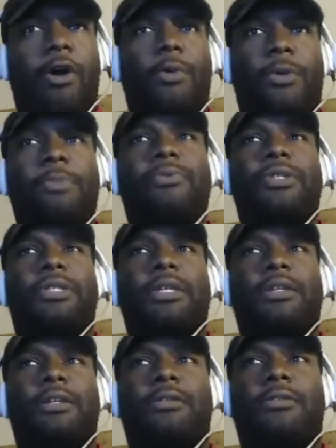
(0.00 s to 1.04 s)

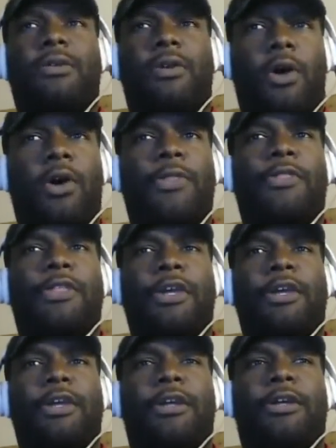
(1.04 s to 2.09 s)
represented on
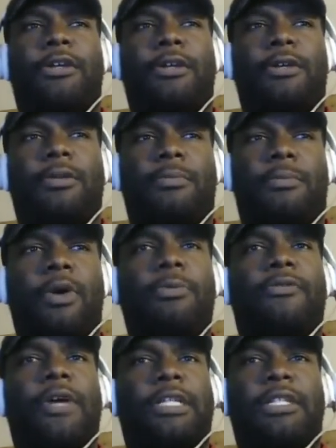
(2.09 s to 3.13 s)
their mobile
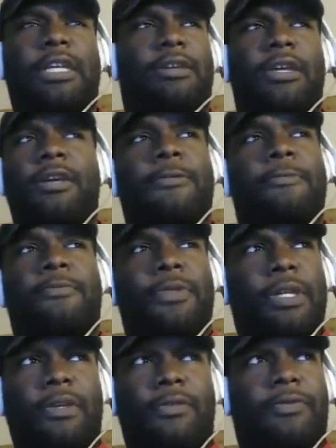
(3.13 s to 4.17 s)
device. Like,
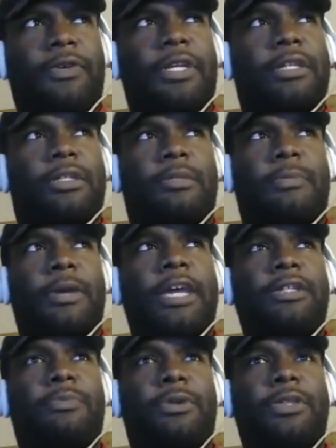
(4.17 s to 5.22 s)
freaking
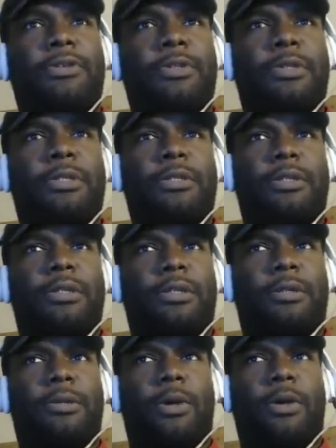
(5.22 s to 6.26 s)
Smash Brothers
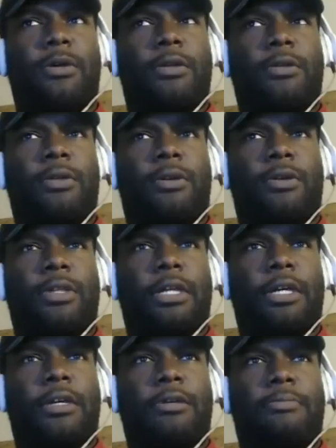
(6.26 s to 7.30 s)
on
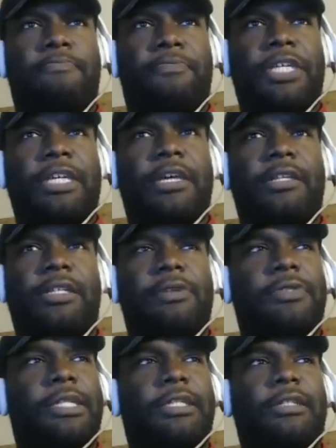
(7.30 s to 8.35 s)
the DS, I
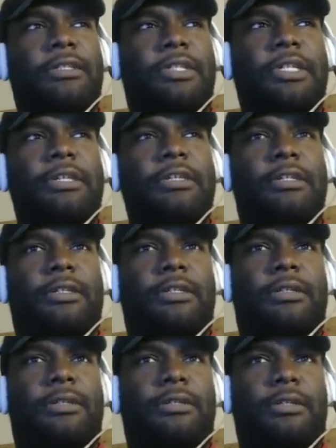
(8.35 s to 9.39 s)
was like, that's
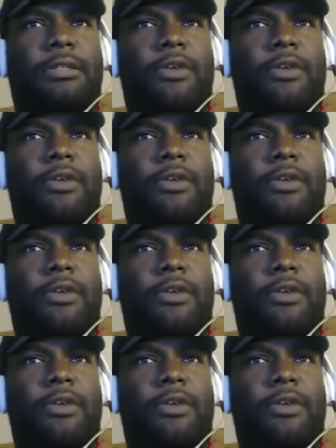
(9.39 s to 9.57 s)
genius. Like,